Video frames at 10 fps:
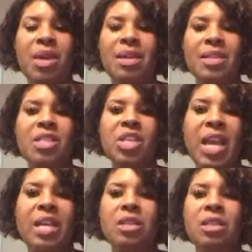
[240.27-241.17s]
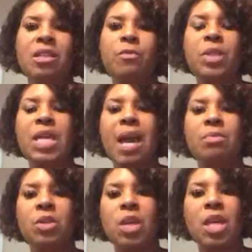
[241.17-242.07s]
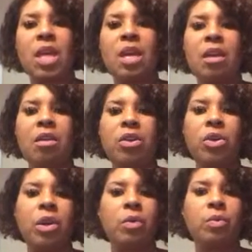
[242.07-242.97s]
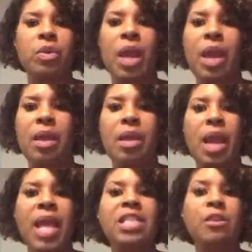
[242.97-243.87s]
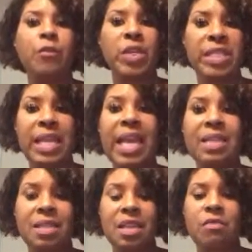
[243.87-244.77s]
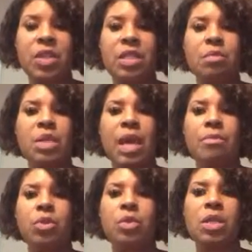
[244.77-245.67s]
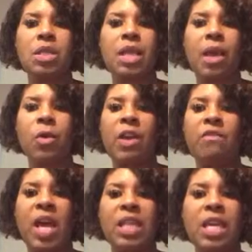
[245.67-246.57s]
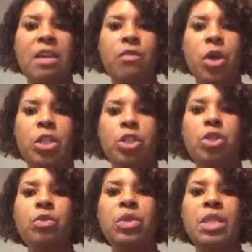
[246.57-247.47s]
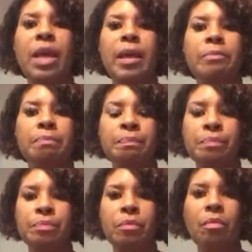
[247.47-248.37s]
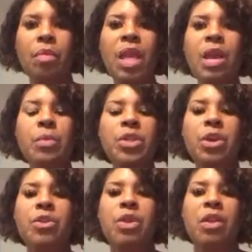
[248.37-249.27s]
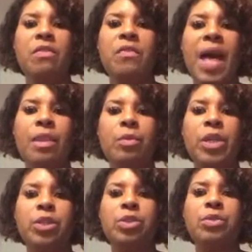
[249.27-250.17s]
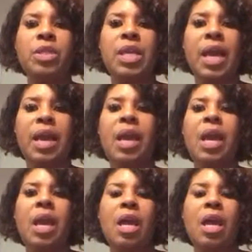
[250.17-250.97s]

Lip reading: because it changes different times of the year, and different dates even. Sometimes you can say, okay, if I leave on a Tuesday and return on the following Tuesday,